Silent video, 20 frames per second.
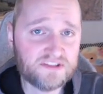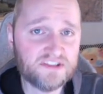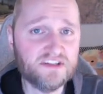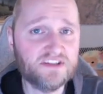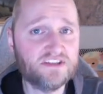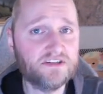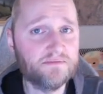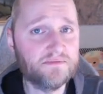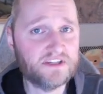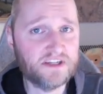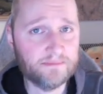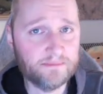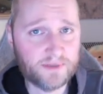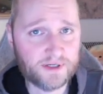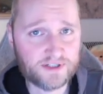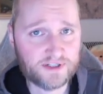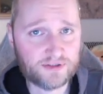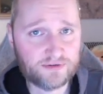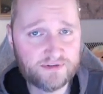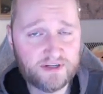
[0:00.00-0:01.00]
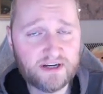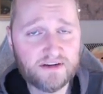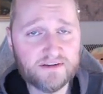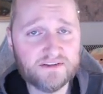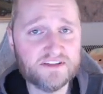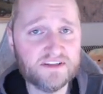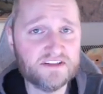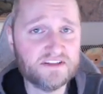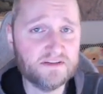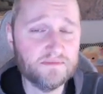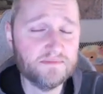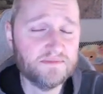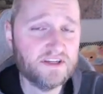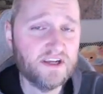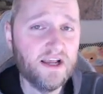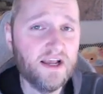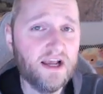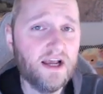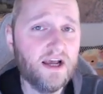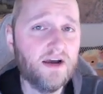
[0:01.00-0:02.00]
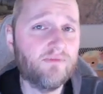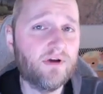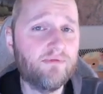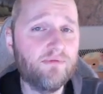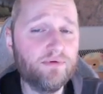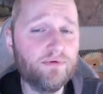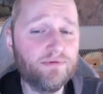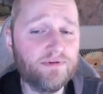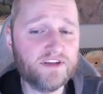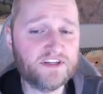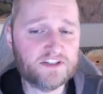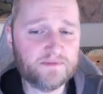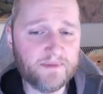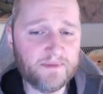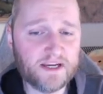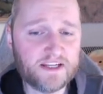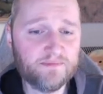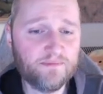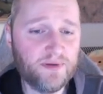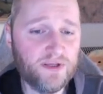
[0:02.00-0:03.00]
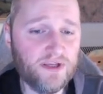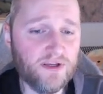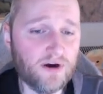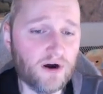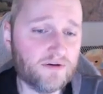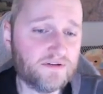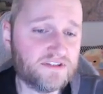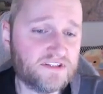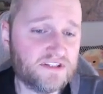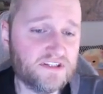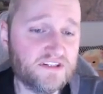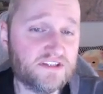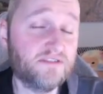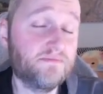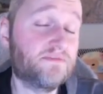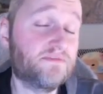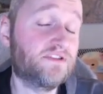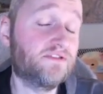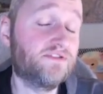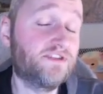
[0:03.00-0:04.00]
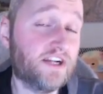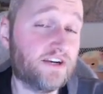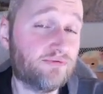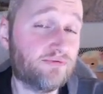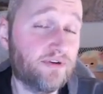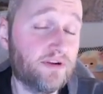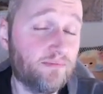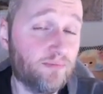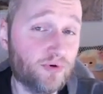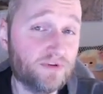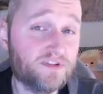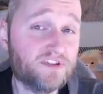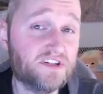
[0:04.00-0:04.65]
systems and majoritarian systems, where we would expect PR systems to generate more